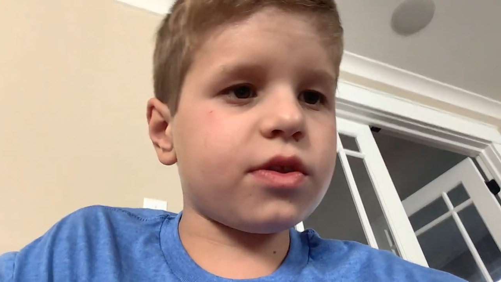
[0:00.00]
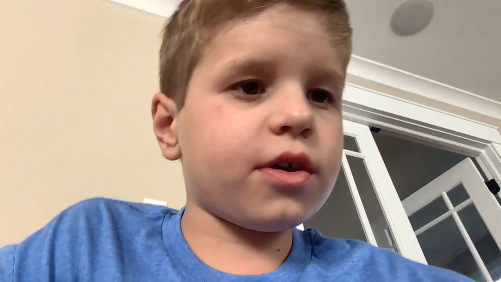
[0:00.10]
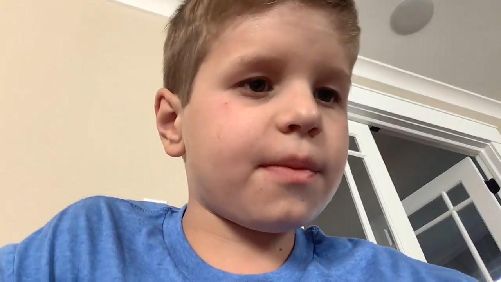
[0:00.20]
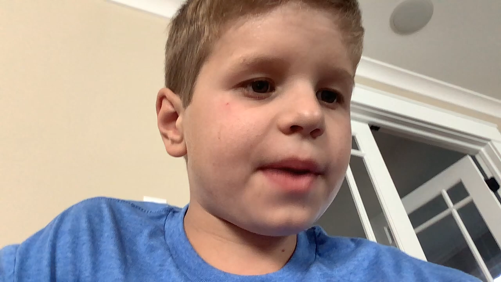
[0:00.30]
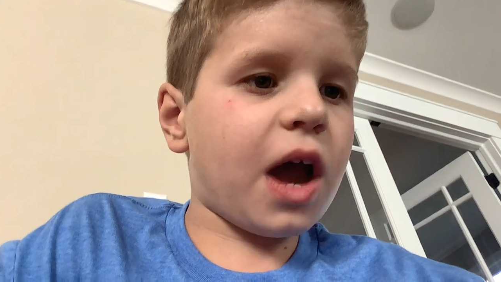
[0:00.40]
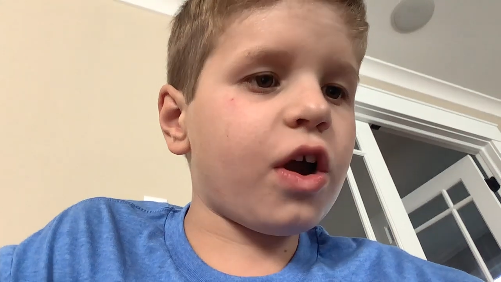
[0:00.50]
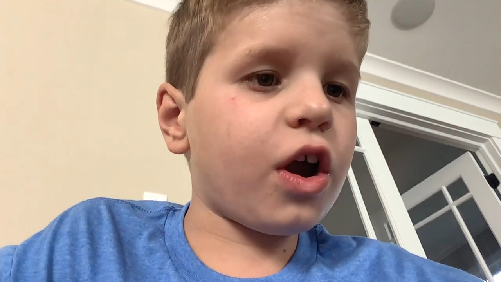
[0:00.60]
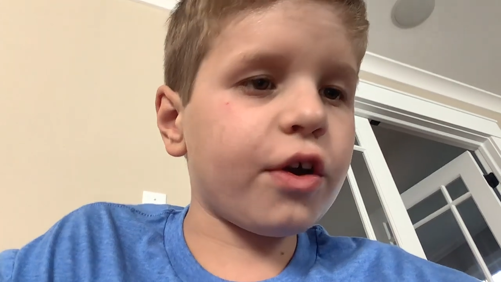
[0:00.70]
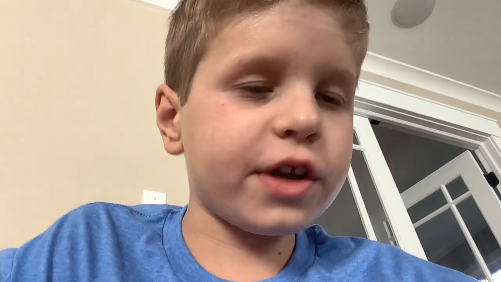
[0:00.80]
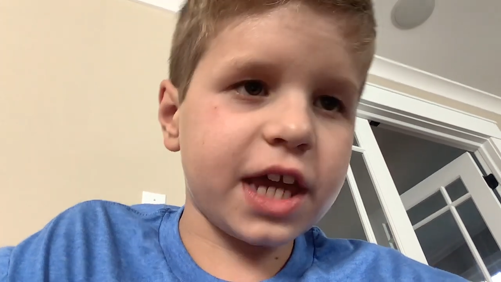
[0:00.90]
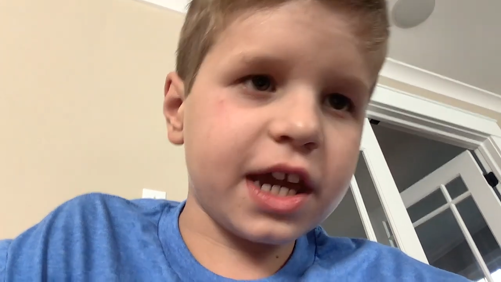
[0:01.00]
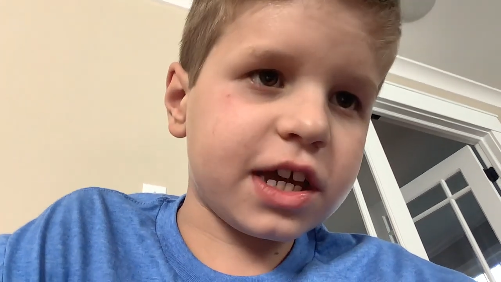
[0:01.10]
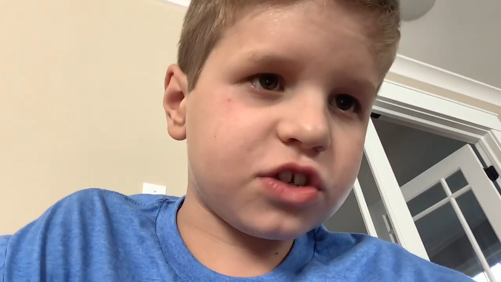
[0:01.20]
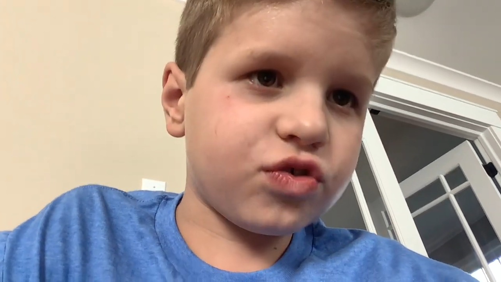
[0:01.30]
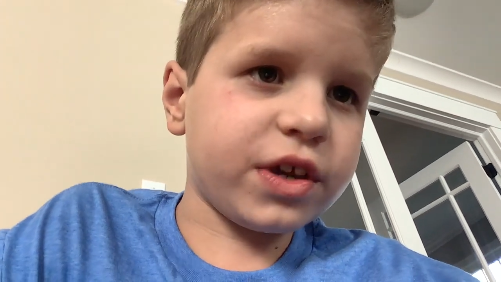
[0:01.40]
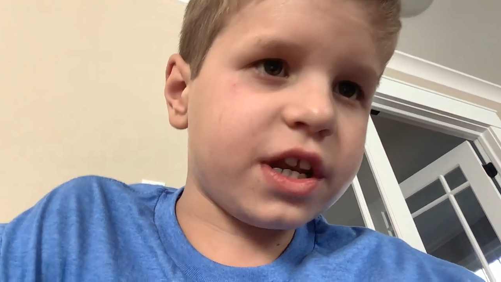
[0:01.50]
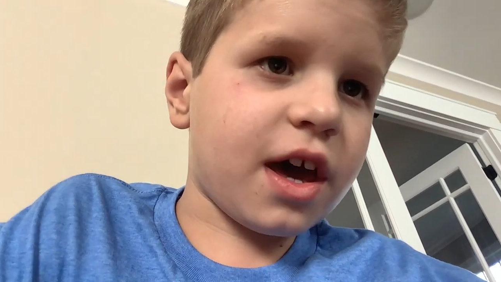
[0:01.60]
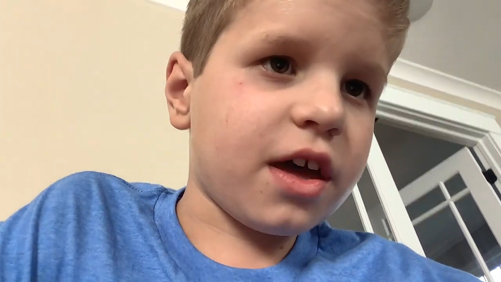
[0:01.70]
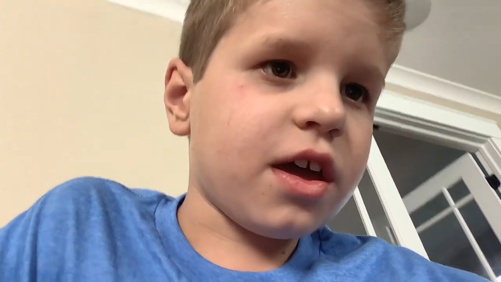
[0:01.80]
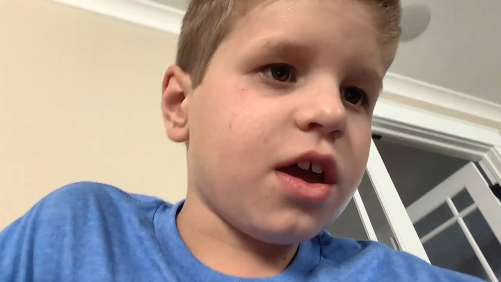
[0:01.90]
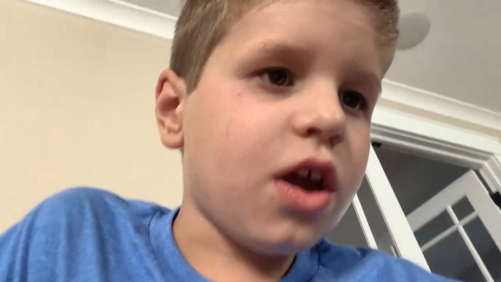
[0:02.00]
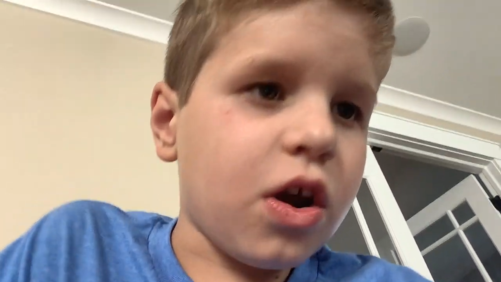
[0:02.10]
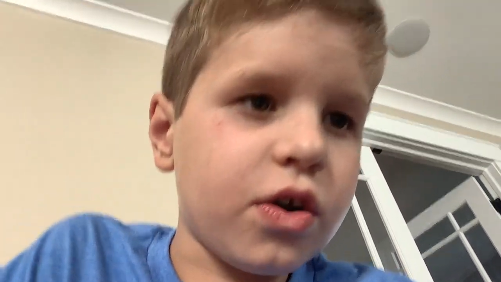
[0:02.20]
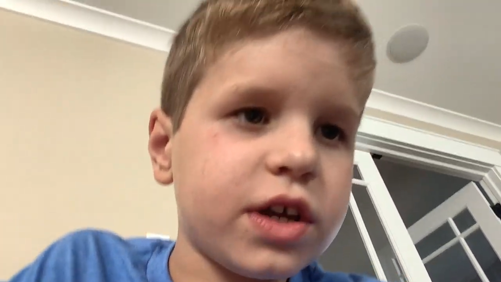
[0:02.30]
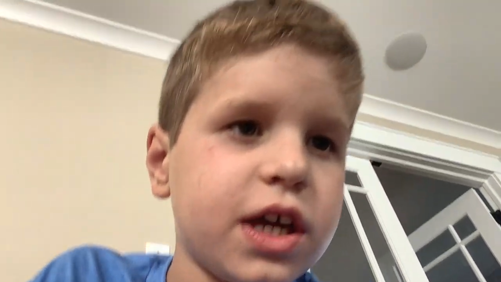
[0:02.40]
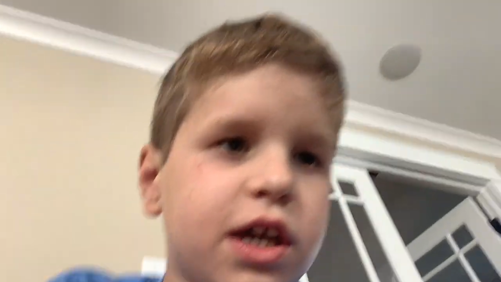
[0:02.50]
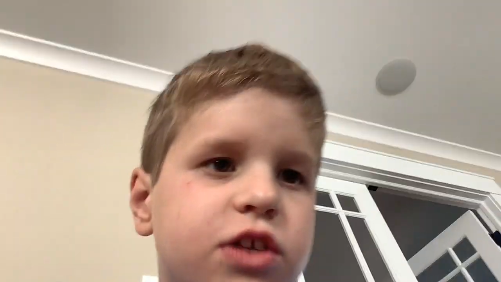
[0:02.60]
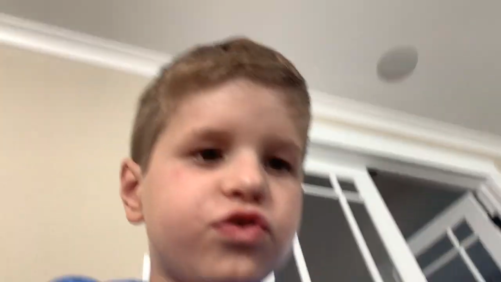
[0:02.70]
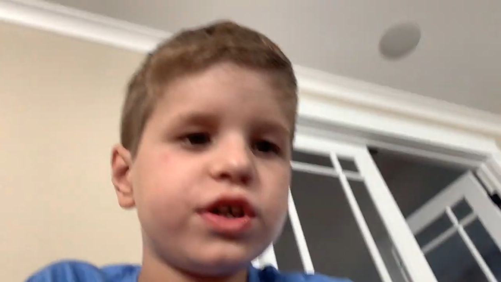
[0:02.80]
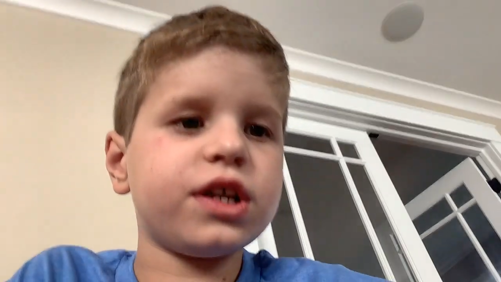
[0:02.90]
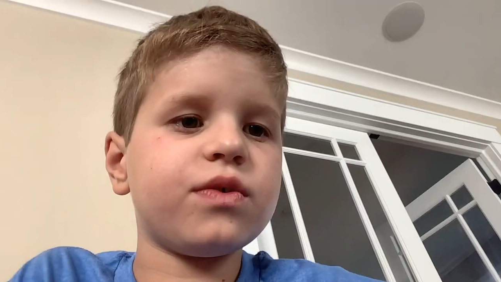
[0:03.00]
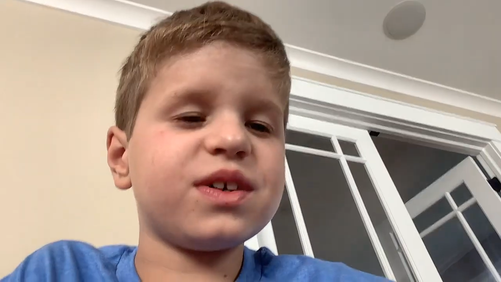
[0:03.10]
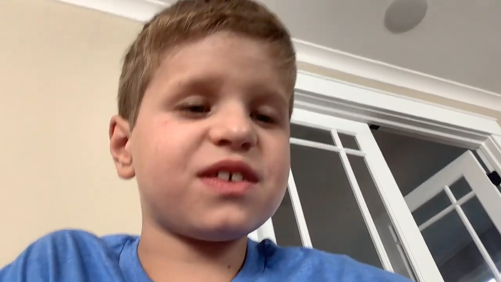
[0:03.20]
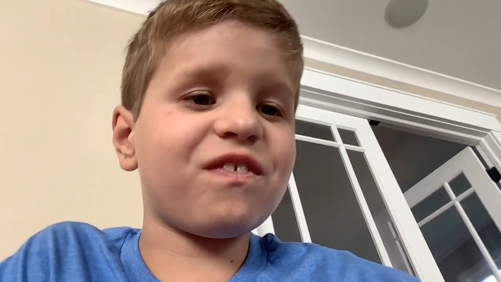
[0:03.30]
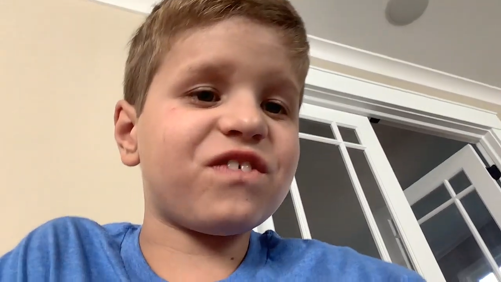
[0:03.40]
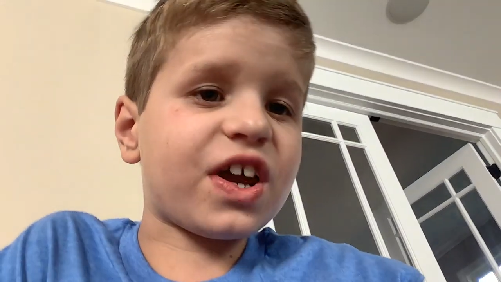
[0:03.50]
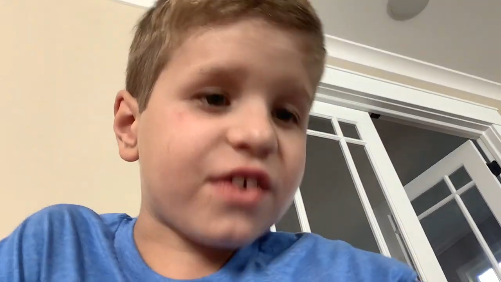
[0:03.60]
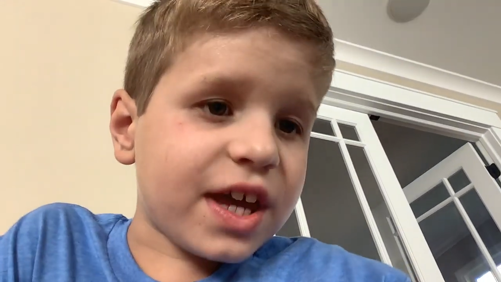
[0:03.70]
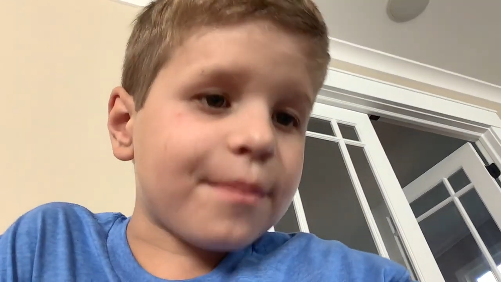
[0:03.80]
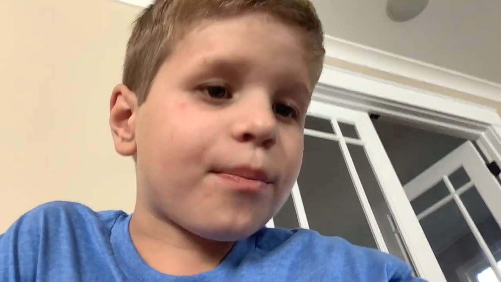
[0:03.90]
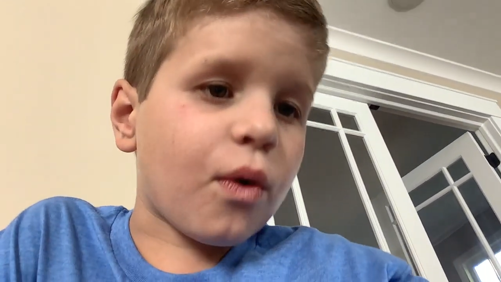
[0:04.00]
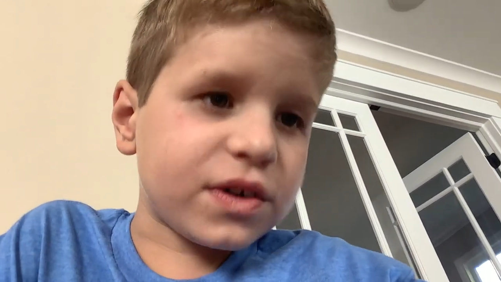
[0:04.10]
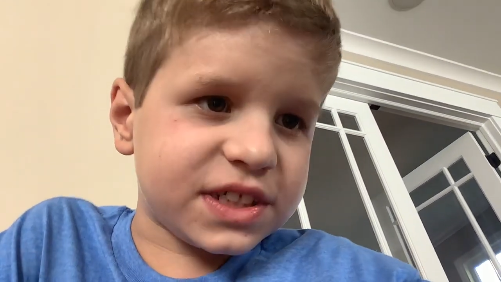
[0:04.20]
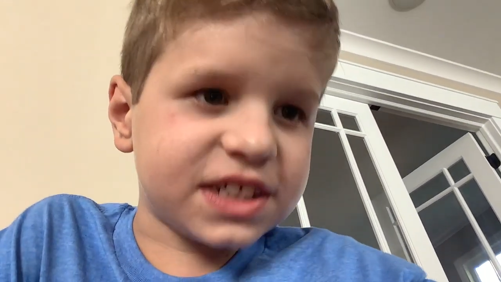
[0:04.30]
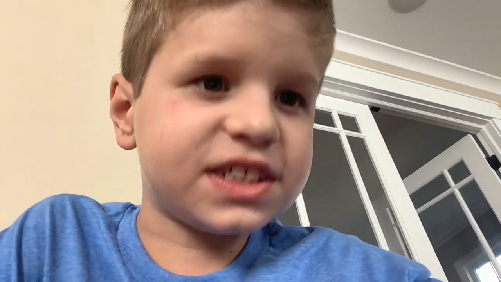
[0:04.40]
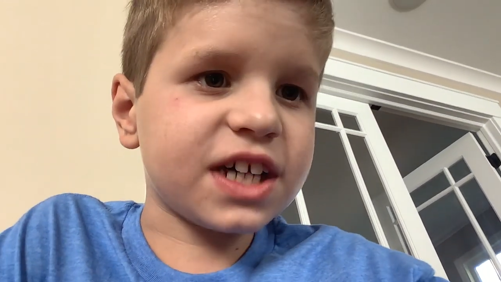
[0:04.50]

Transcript: about Hurricane Katrina. Hurricane Katrina was a very important